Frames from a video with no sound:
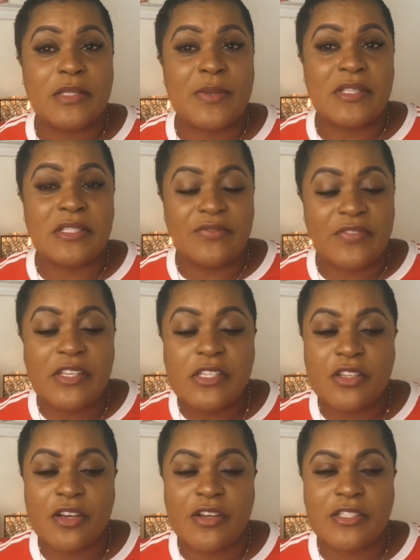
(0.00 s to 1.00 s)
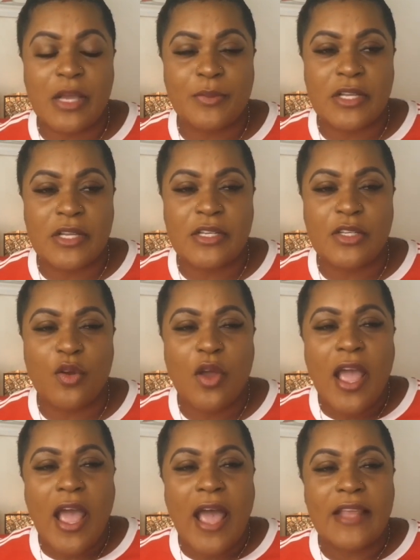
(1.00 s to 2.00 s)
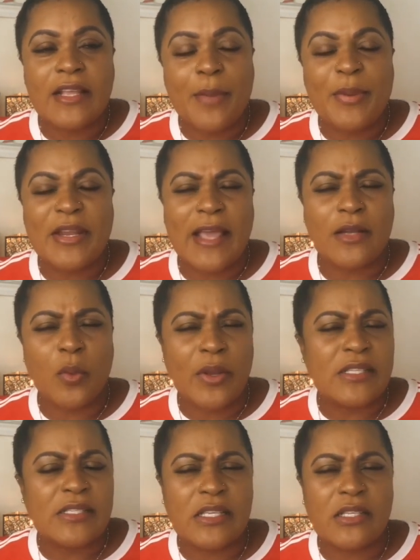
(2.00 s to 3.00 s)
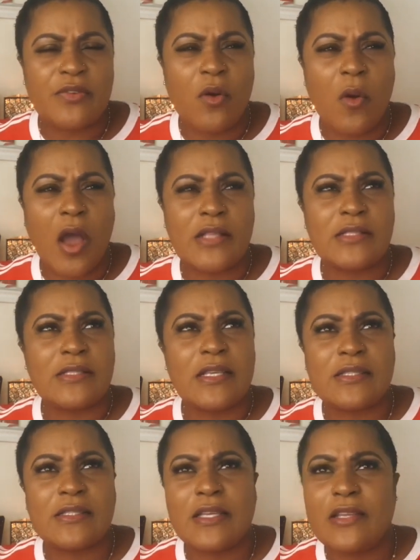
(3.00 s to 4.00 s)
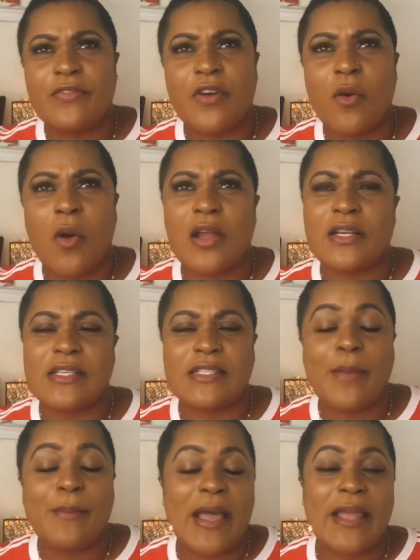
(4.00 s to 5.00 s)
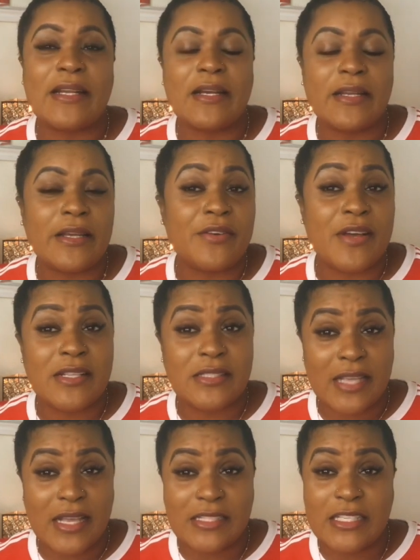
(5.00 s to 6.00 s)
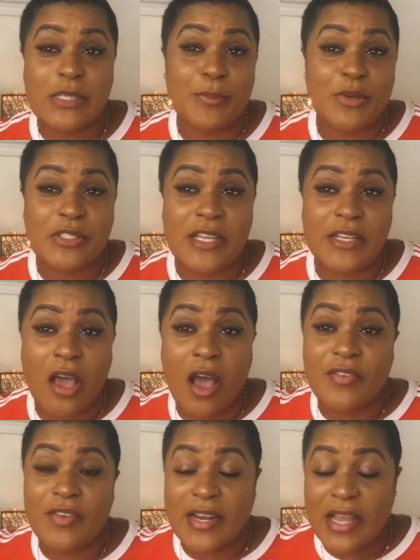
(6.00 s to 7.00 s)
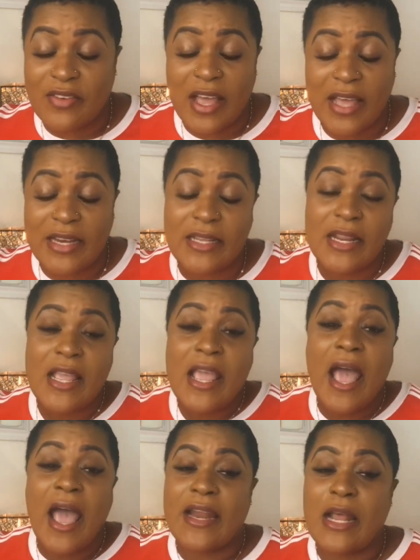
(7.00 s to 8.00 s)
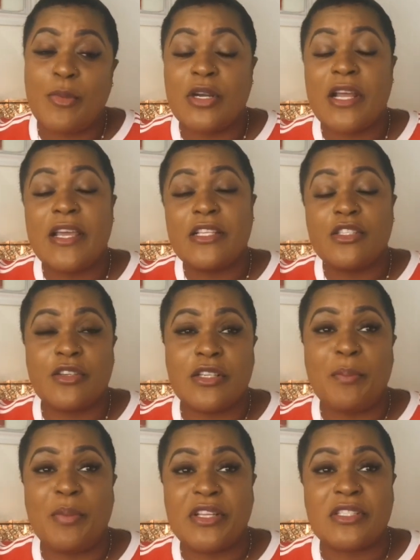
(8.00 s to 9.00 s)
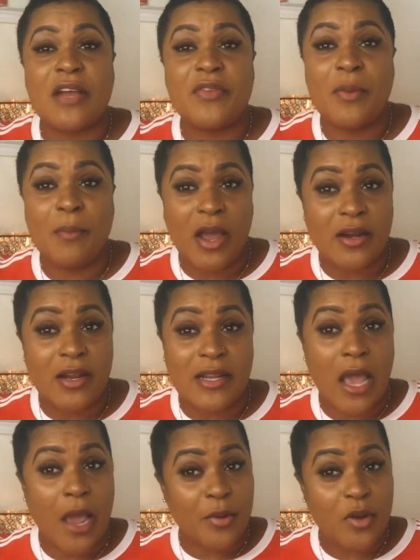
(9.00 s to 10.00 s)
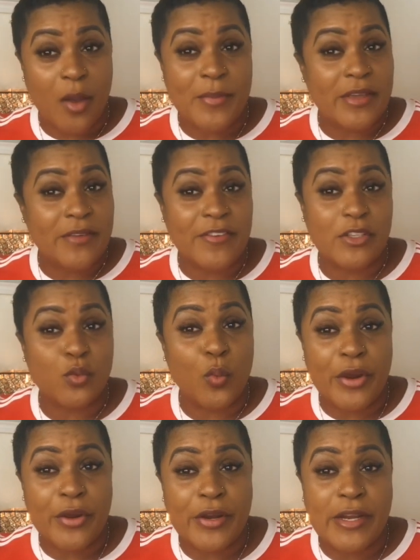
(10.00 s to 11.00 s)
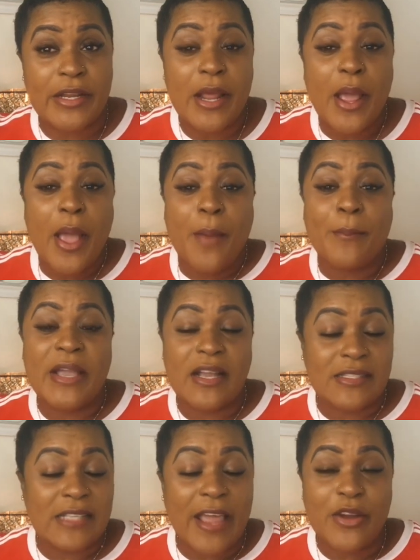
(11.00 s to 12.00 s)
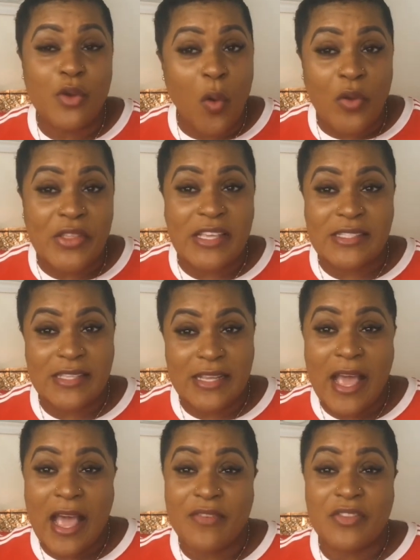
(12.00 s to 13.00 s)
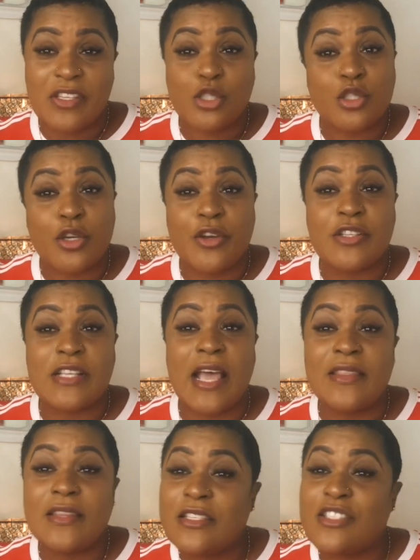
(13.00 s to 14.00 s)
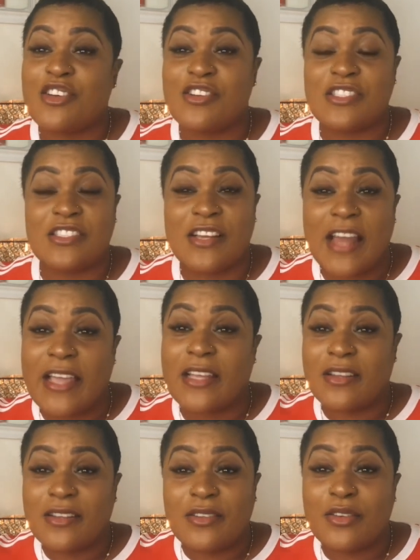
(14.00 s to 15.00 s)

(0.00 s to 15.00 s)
expensive these skirts i'm telling you i think i paid like 26 for one 16 for one because i buy in clearance and 60 percent off and i've had it and i'm gonna insert a picture of the model and abercrombie and fitch wearing it because i know they still have these skirts and these skirts are like